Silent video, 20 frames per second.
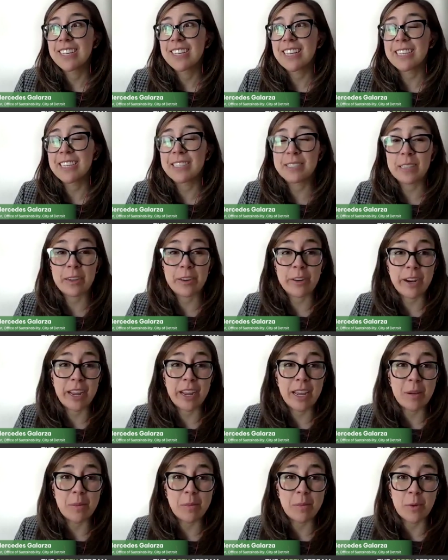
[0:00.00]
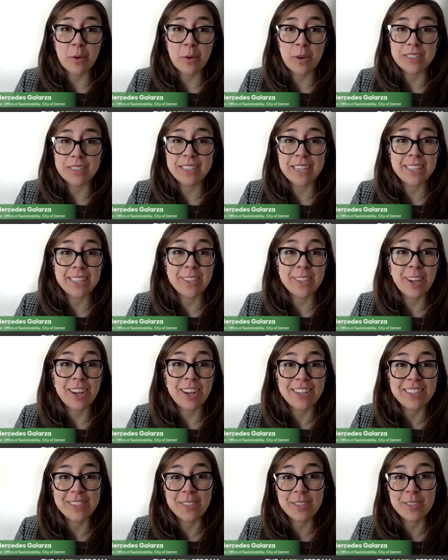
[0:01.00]
Instagram or
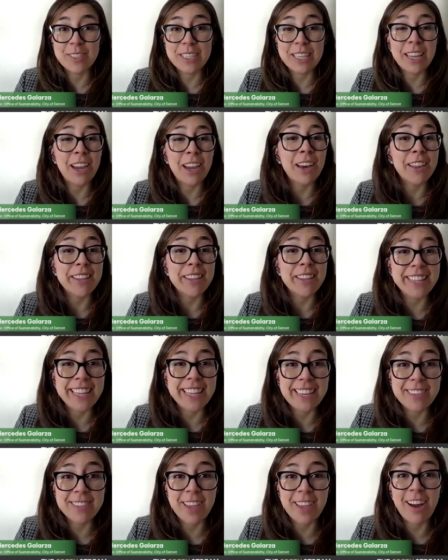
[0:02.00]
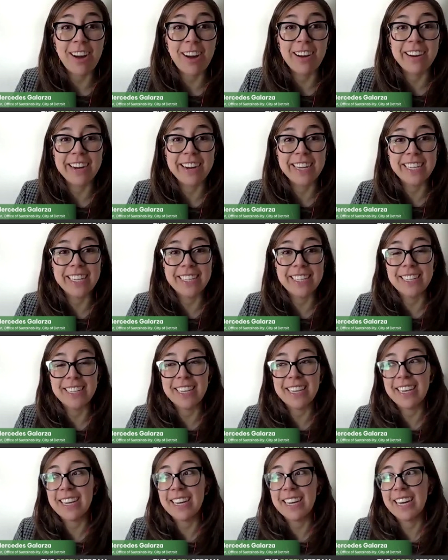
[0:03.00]
TikTok to see other things that aren't
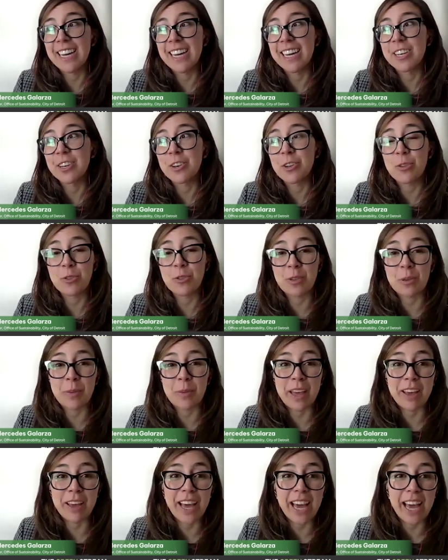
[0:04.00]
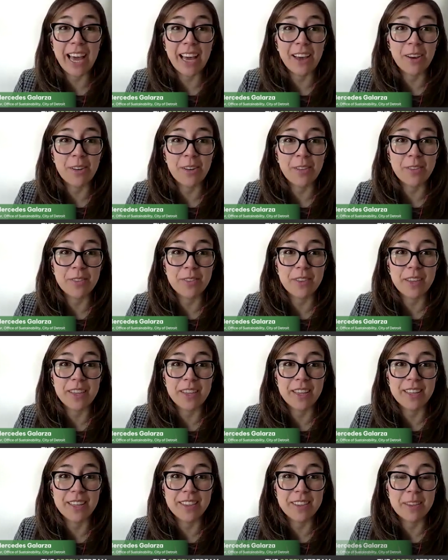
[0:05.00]
uh, news about how
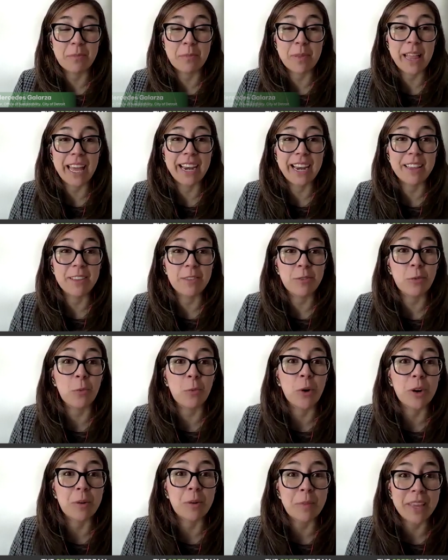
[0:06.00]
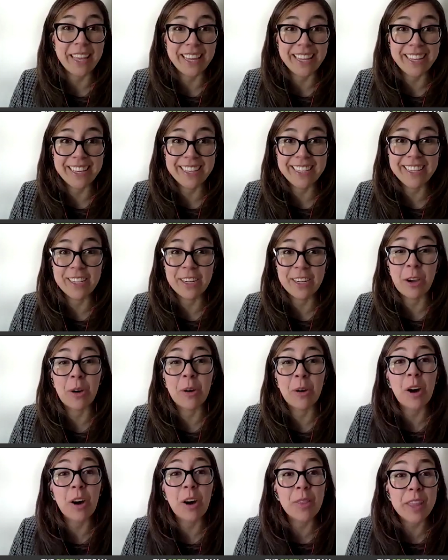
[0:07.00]
the the planet's warming. You
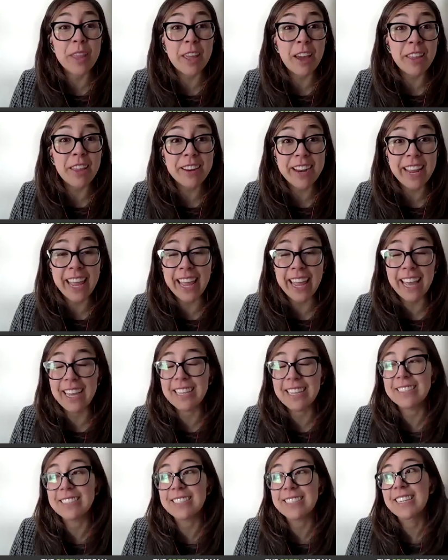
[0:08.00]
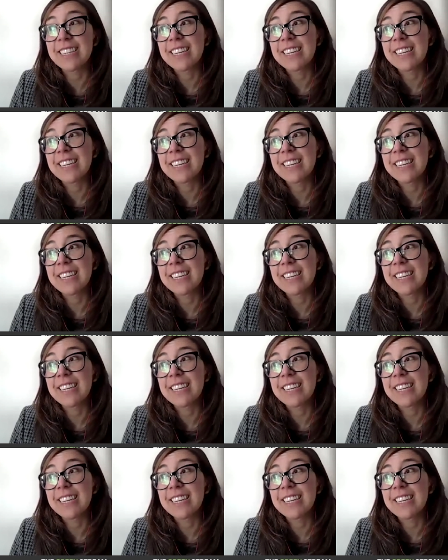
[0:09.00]
know, on the other hand,